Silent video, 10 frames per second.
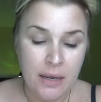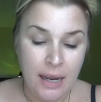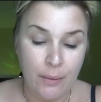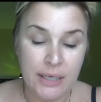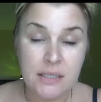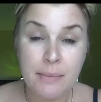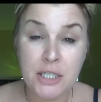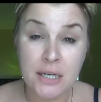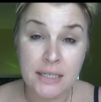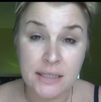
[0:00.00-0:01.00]
I wanted to
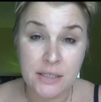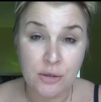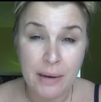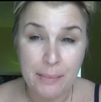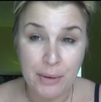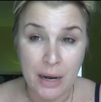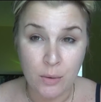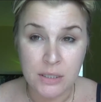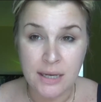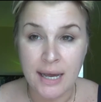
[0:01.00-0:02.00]
mention I did do my
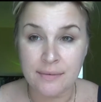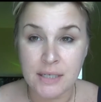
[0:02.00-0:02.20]
brows ahead of